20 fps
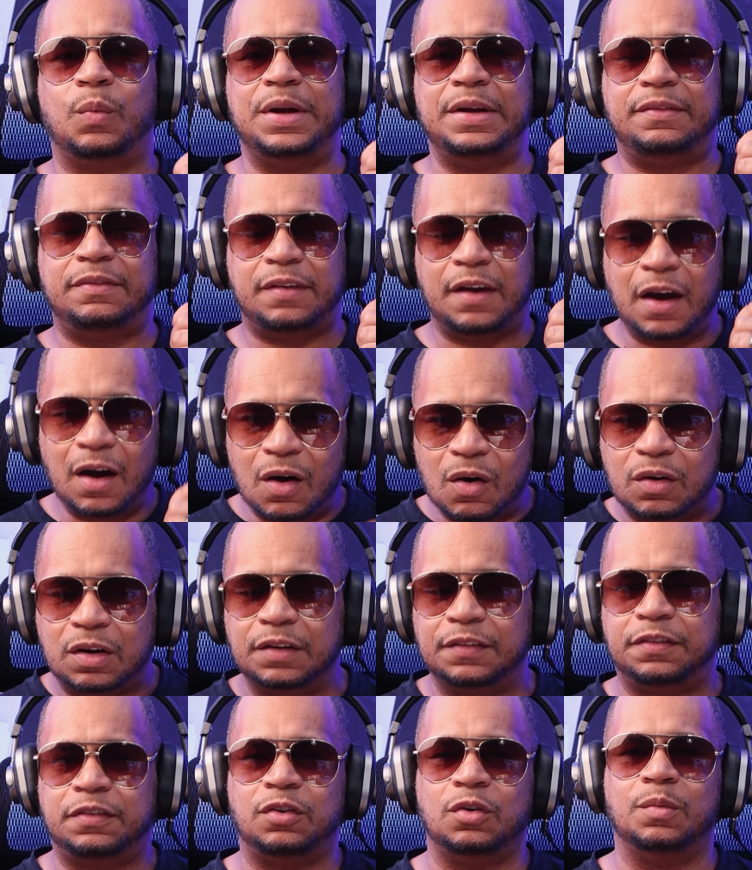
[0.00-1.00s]
We tell
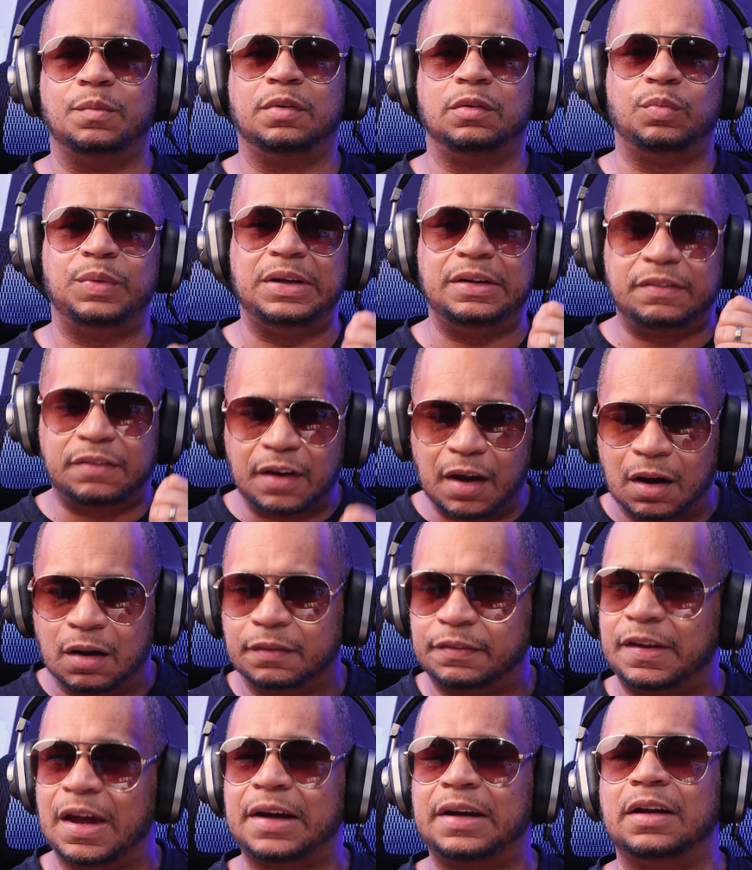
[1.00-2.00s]
consumers, we
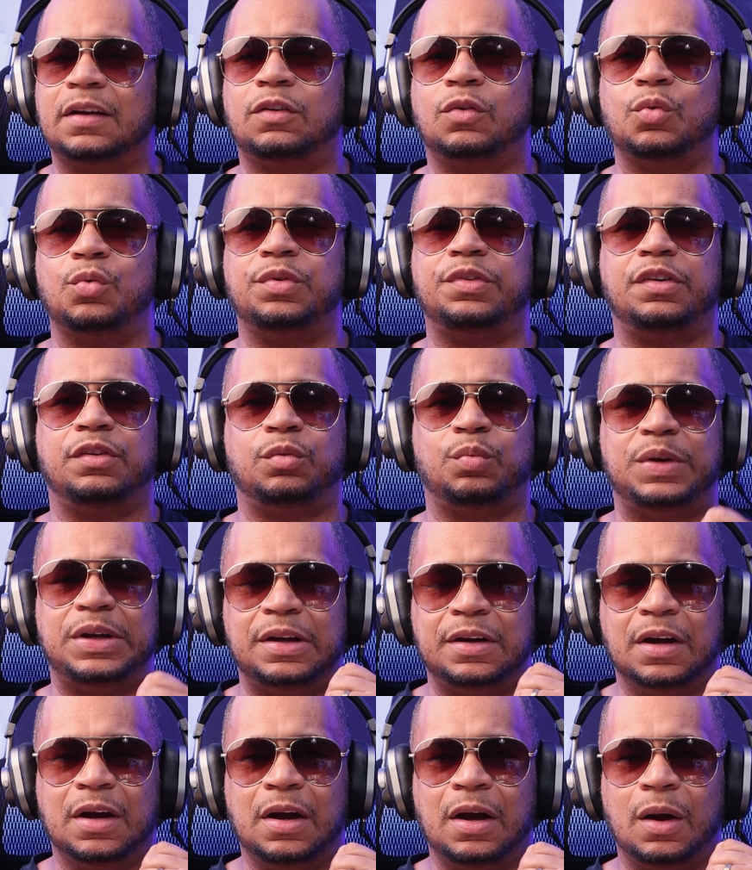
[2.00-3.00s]
tell tech enthusiasts,
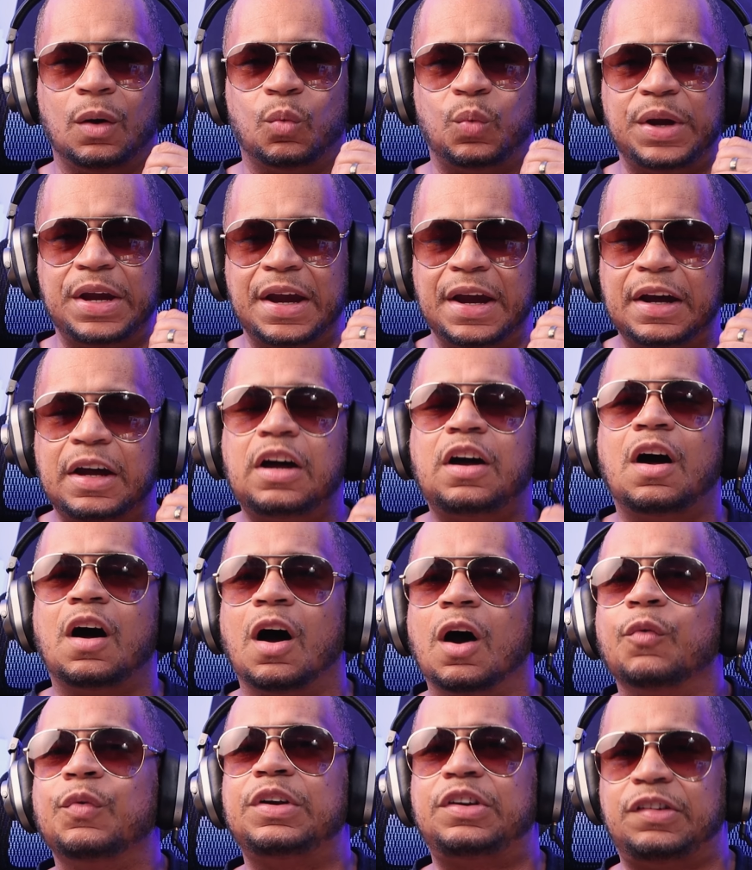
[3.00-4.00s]
we we
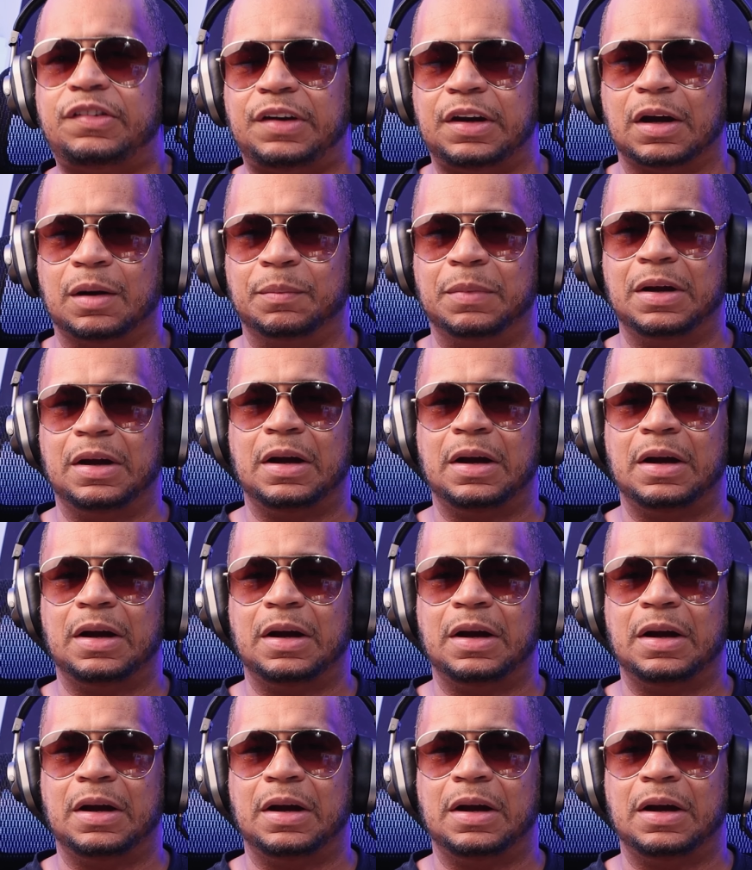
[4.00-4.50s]
encourage them